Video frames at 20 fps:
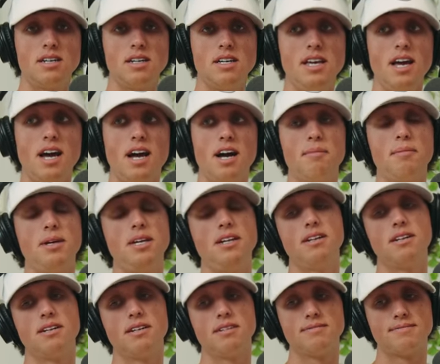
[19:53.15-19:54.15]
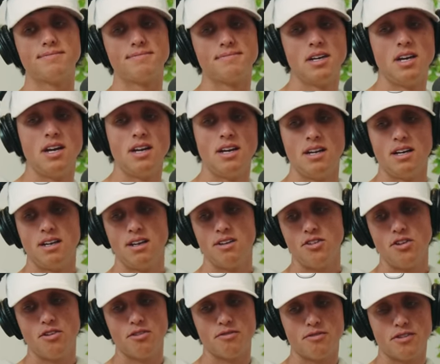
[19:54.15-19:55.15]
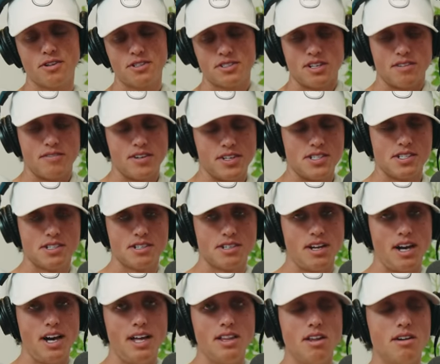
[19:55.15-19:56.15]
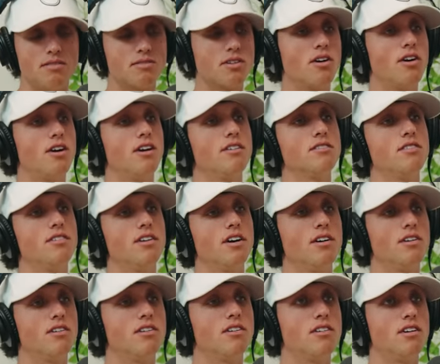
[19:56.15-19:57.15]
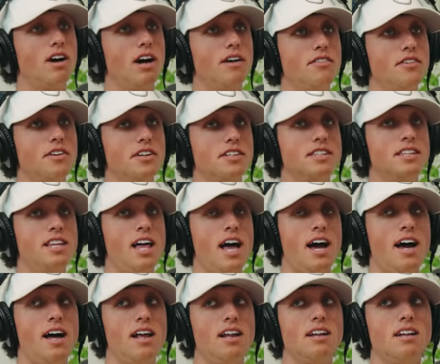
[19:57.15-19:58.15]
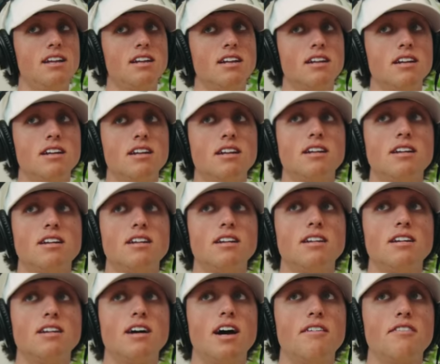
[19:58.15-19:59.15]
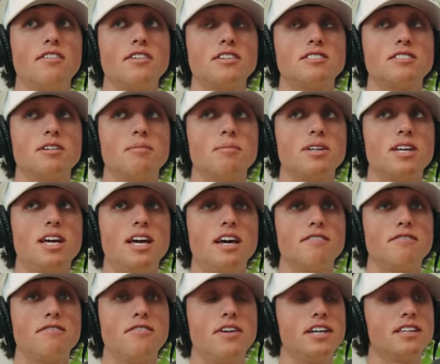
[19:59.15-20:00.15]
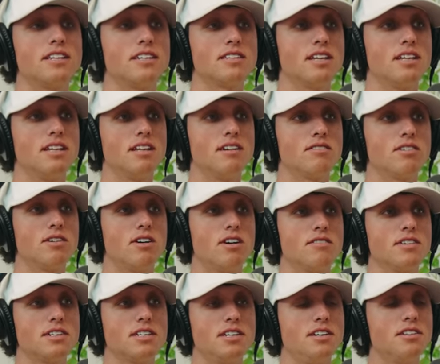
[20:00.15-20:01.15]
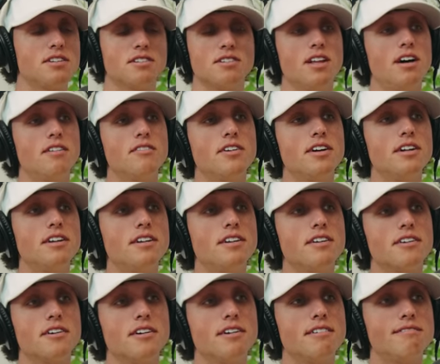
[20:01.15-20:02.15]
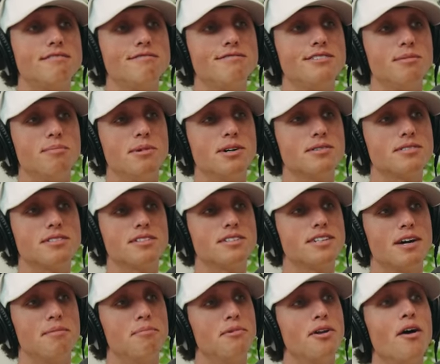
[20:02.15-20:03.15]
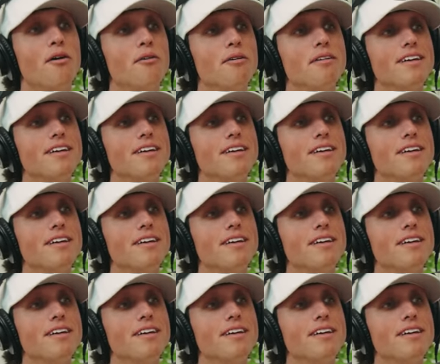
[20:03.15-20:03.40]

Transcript: yeah i mean so first off i just i love golf so i feel like that I feel like someone can't fake that they love golf. Like you either love it or you most of the time don't.